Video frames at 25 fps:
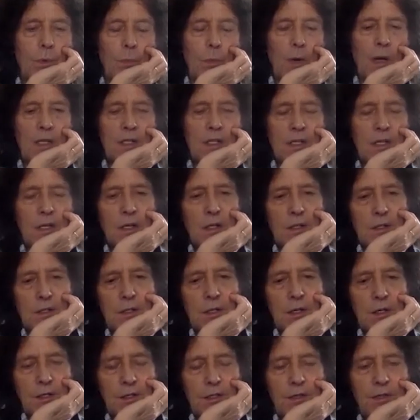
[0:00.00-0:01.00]
well, it's
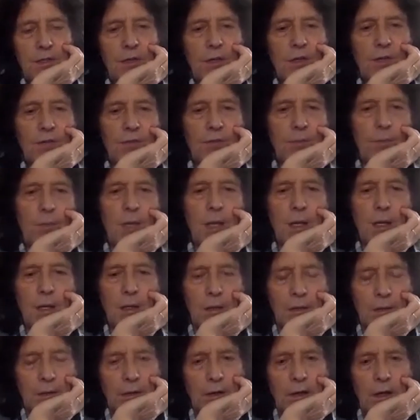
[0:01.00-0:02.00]
not difficult for
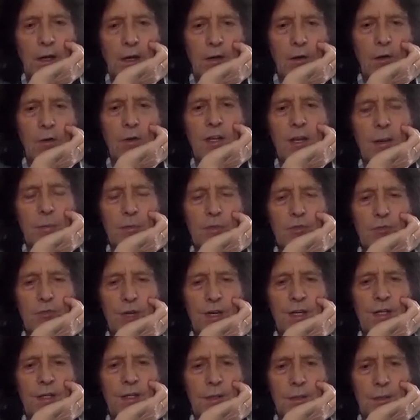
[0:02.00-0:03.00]
me alone again was
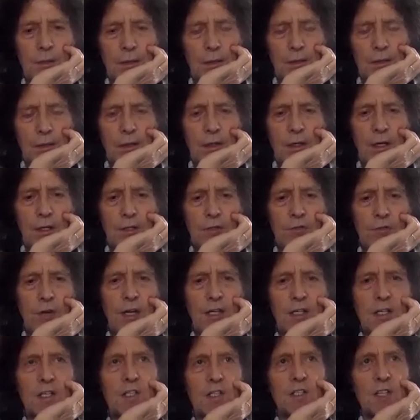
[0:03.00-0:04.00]
written in a
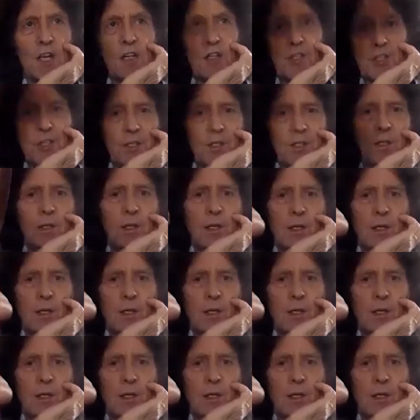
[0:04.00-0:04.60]
writing session